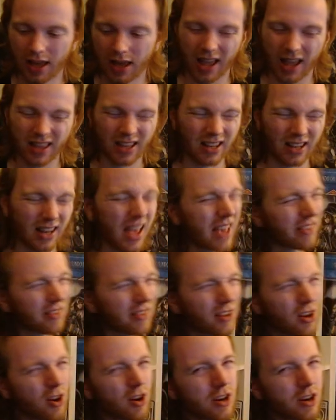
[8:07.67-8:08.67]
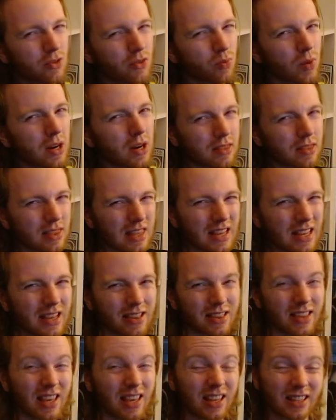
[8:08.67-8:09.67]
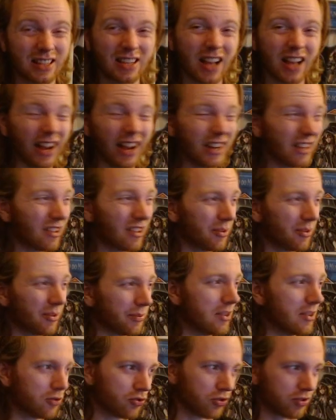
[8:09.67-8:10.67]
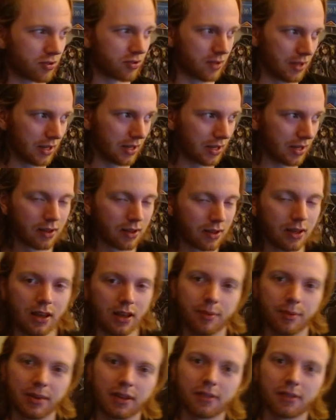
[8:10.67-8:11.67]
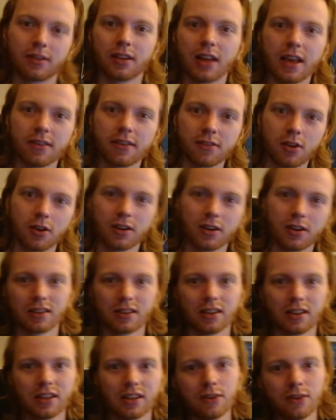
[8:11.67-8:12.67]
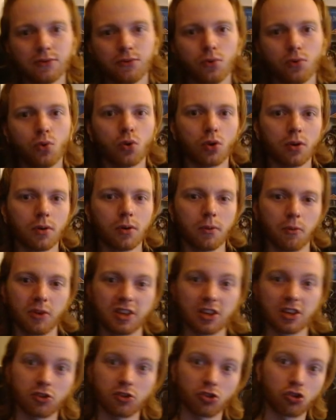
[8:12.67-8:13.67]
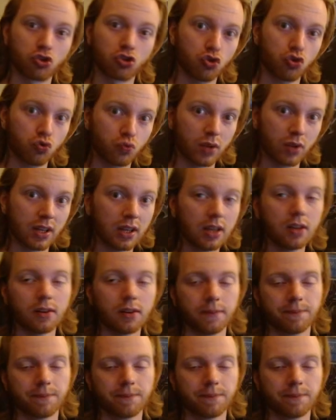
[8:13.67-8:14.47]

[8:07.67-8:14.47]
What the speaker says: And the last card is where things get kind of interesting, because the last card is a Link 4, which is Shuraig.